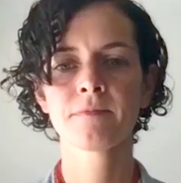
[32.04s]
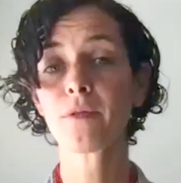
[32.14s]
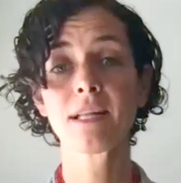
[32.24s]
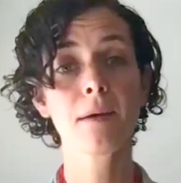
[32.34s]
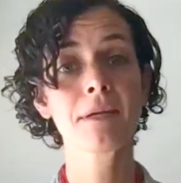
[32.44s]

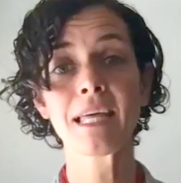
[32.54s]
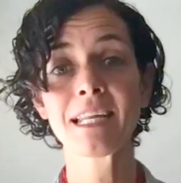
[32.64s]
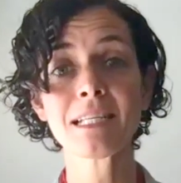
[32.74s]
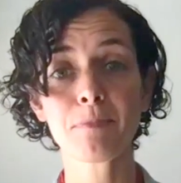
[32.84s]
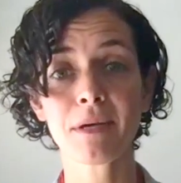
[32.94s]
that, I mean, that
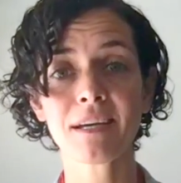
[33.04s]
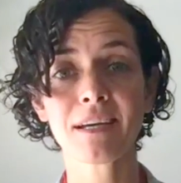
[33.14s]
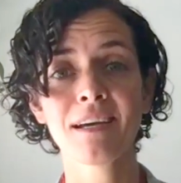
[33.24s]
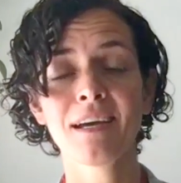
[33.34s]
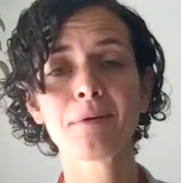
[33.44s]
is big.
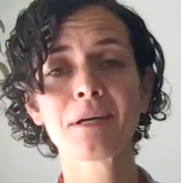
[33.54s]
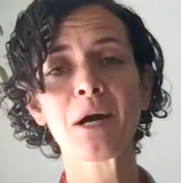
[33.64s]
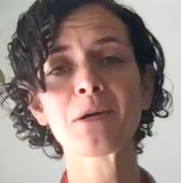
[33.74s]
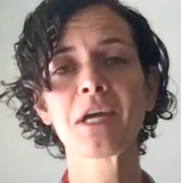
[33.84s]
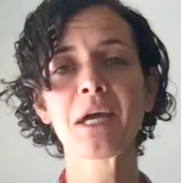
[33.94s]
I mean, you
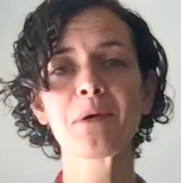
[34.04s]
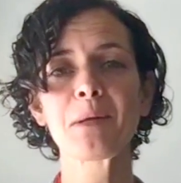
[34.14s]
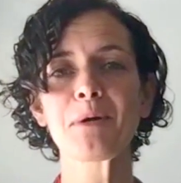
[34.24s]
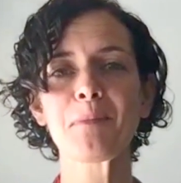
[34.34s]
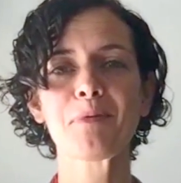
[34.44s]
can't really
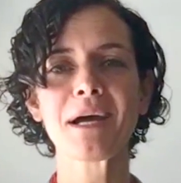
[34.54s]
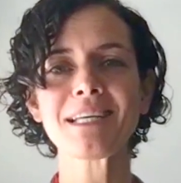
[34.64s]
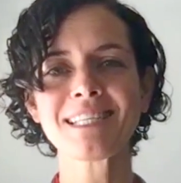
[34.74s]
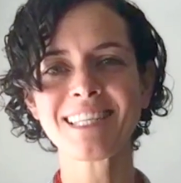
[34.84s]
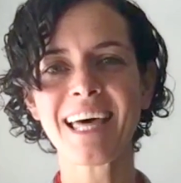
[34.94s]
put a
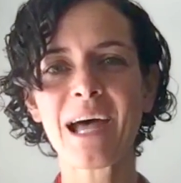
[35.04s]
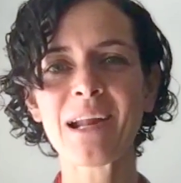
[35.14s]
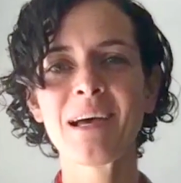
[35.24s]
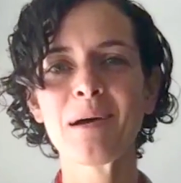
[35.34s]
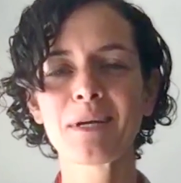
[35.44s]
price to that,
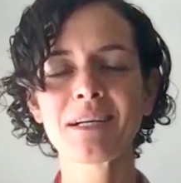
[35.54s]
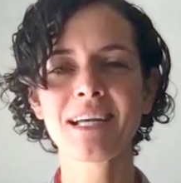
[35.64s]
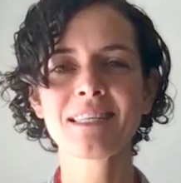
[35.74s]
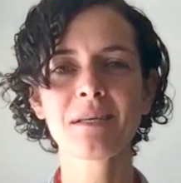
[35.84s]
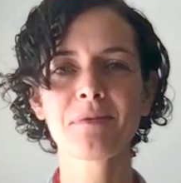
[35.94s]
because
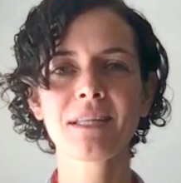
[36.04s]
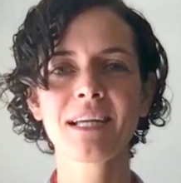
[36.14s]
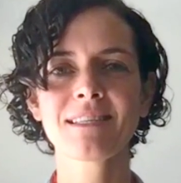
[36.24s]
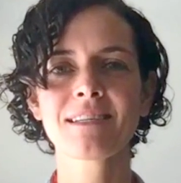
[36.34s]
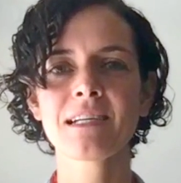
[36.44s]
that's something
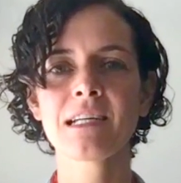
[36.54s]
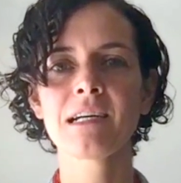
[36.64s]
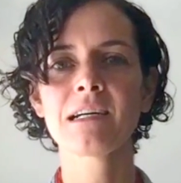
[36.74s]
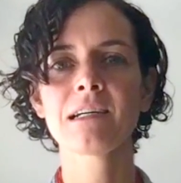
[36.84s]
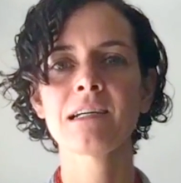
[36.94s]
that's
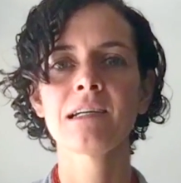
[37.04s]
gonna